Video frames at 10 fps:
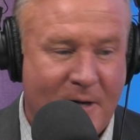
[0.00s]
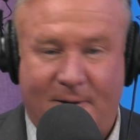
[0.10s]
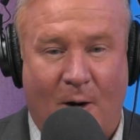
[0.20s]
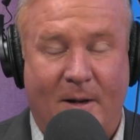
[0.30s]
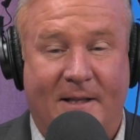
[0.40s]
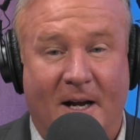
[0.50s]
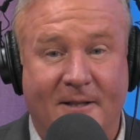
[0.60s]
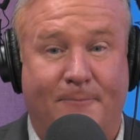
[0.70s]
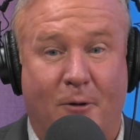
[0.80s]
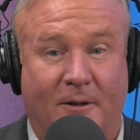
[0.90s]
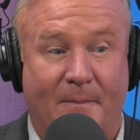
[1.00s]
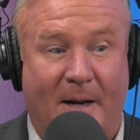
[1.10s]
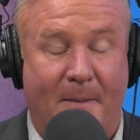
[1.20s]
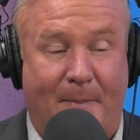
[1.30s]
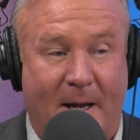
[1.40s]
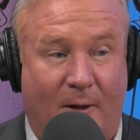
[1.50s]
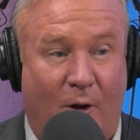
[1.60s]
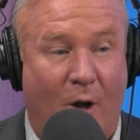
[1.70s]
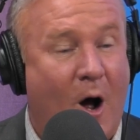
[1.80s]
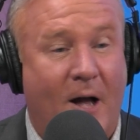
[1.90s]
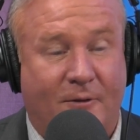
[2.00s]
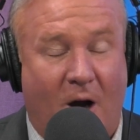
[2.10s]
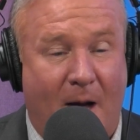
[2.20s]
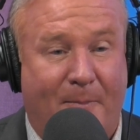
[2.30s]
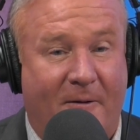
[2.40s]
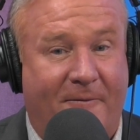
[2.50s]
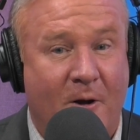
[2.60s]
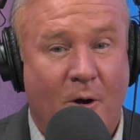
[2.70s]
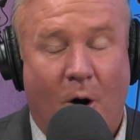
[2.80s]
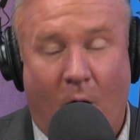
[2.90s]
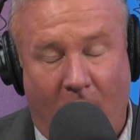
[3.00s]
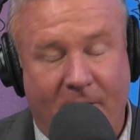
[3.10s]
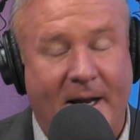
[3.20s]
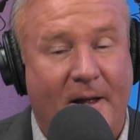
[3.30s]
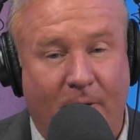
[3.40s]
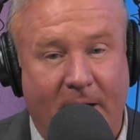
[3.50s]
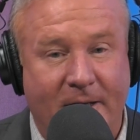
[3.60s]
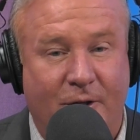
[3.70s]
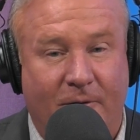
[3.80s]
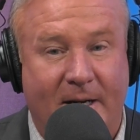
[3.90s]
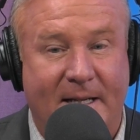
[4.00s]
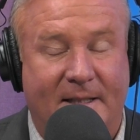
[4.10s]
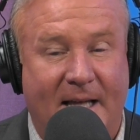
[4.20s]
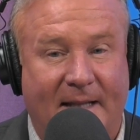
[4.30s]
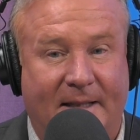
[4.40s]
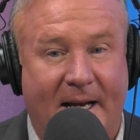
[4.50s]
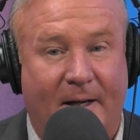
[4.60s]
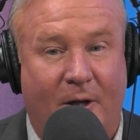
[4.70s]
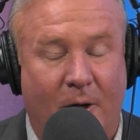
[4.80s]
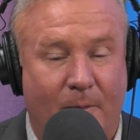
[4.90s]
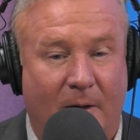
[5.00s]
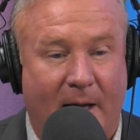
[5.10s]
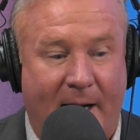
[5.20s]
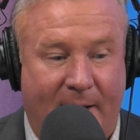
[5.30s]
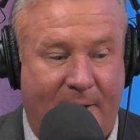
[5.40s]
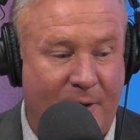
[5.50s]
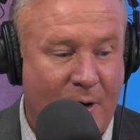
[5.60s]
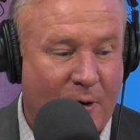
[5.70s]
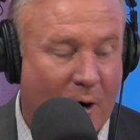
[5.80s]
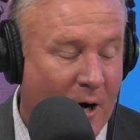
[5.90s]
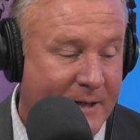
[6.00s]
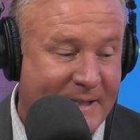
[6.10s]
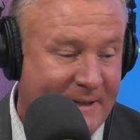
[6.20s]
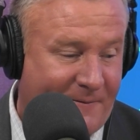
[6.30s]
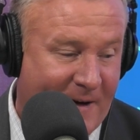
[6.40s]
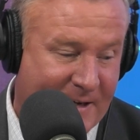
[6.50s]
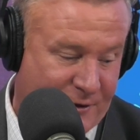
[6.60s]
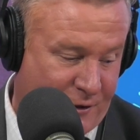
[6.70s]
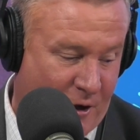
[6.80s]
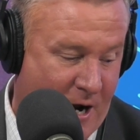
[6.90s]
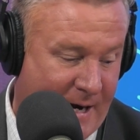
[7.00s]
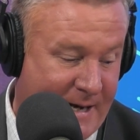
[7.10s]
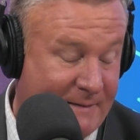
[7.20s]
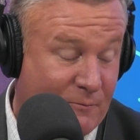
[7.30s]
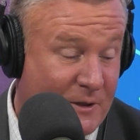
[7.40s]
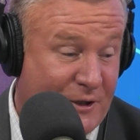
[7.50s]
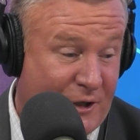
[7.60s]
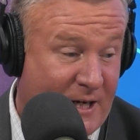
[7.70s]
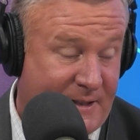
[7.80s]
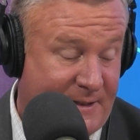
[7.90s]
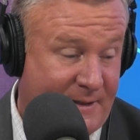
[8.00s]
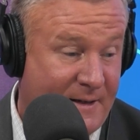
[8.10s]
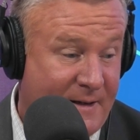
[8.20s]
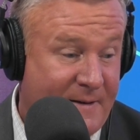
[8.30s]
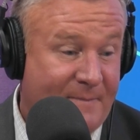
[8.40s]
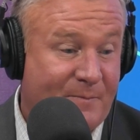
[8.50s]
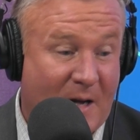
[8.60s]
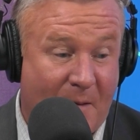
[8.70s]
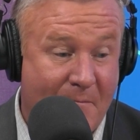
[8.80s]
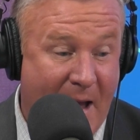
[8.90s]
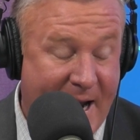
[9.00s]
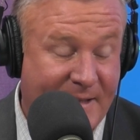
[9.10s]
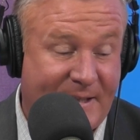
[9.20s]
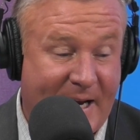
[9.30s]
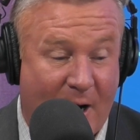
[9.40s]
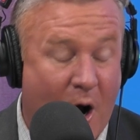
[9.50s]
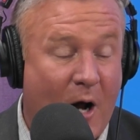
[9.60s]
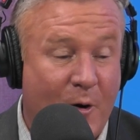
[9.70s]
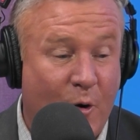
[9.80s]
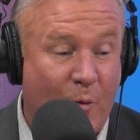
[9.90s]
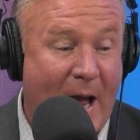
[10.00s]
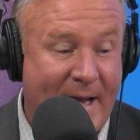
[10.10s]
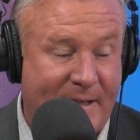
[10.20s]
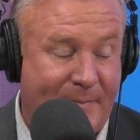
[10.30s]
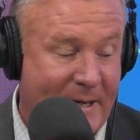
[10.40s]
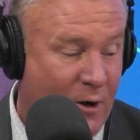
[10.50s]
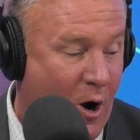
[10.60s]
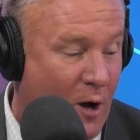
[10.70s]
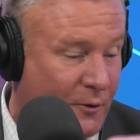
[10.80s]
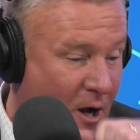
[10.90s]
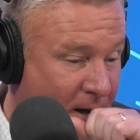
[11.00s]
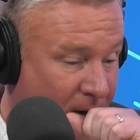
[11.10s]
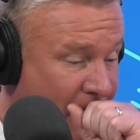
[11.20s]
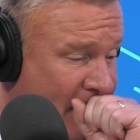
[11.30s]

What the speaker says: So it does put them in a pickle on top of all the other injuries that they accumulated on defense, John. It was just amazing on who had to be called on.